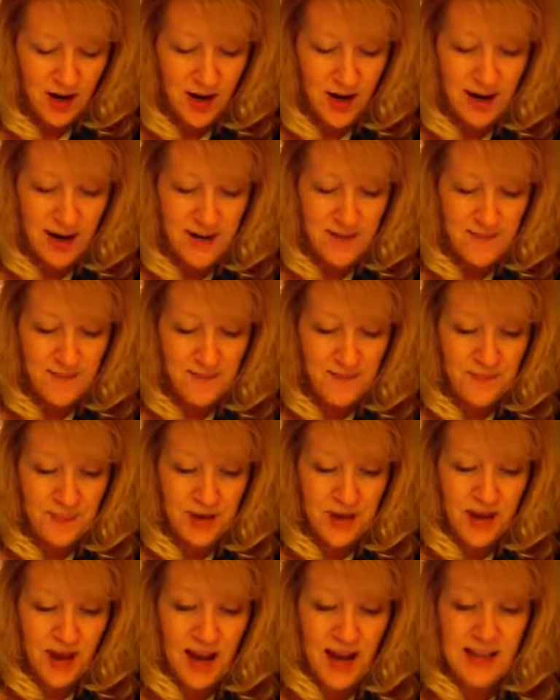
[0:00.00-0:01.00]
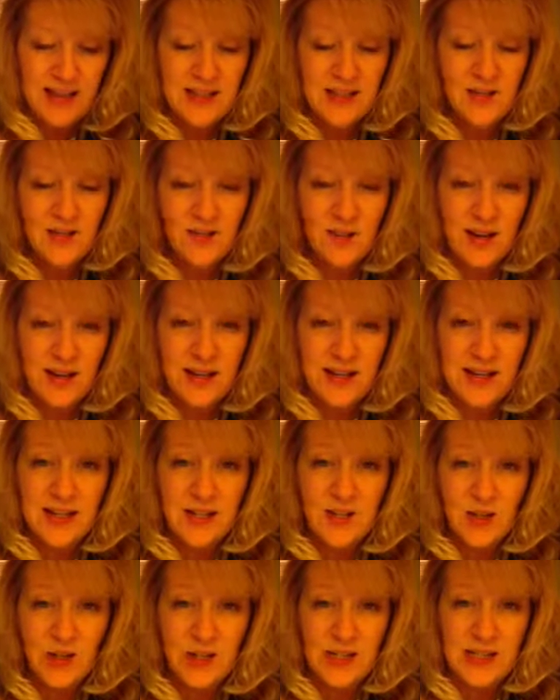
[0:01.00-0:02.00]
Um, I did find it
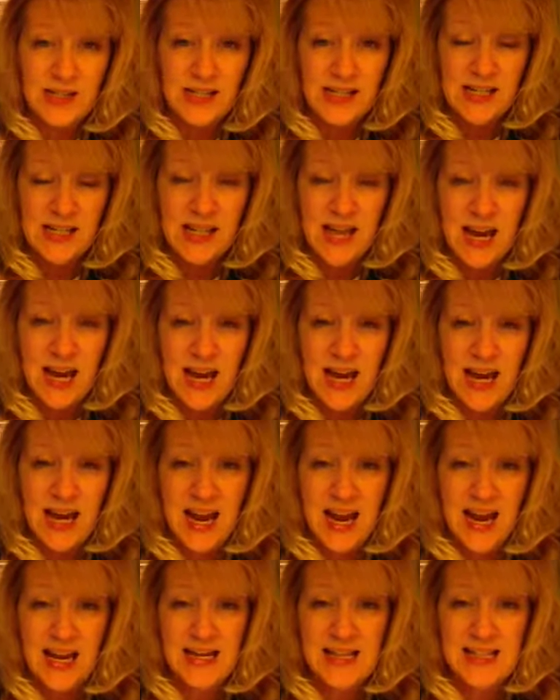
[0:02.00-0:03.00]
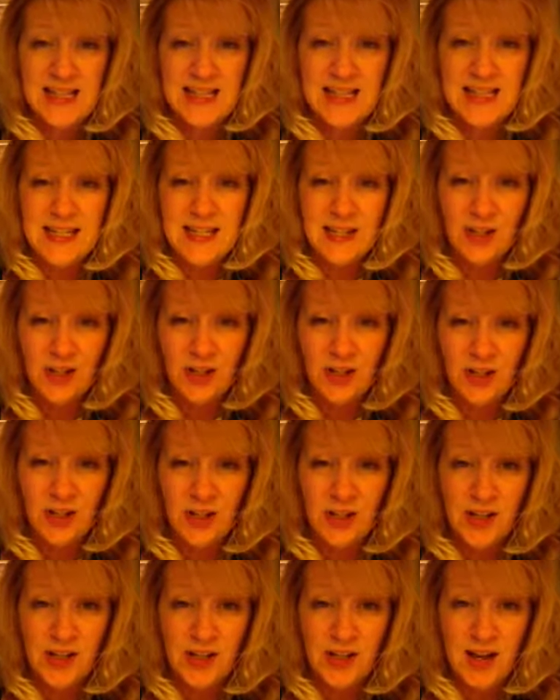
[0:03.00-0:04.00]
interesting that at
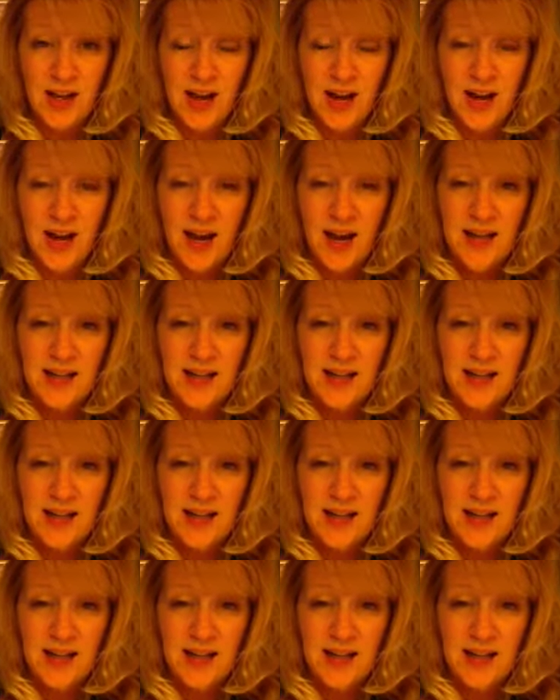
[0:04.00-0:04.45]
dinner uh,